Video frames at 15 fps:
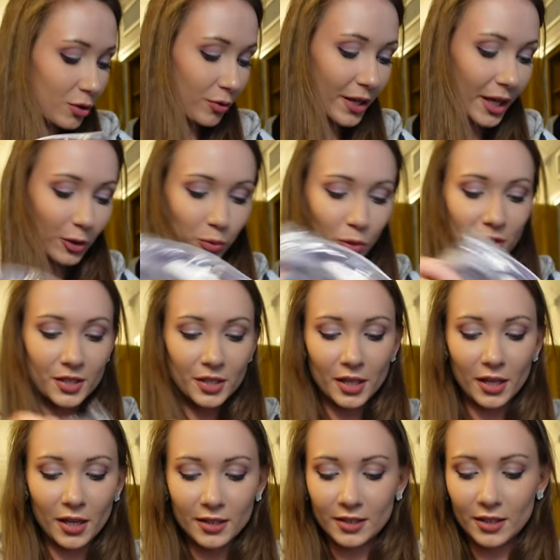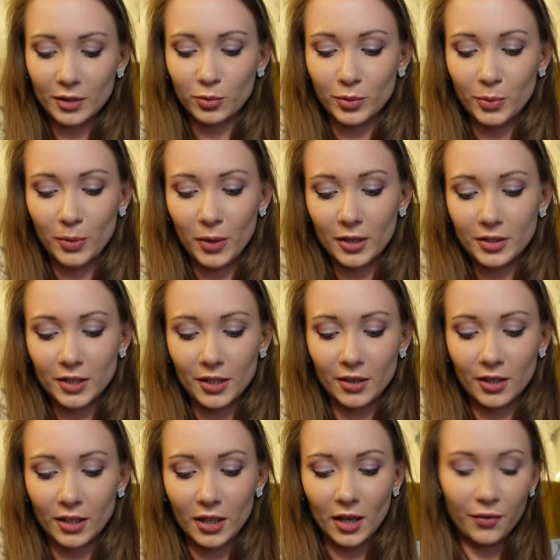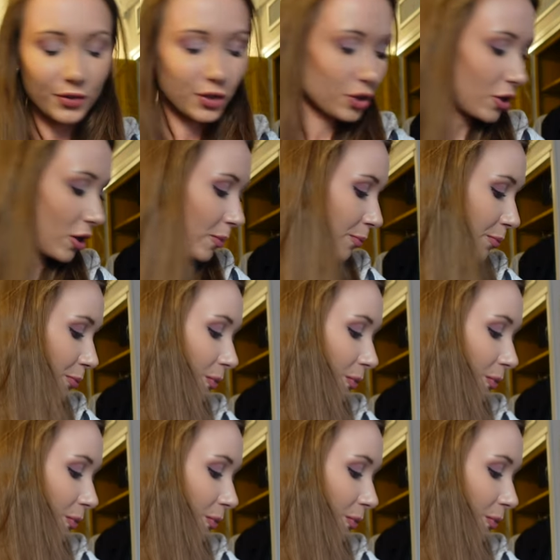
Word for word: So that was it that we bought in the gift shop.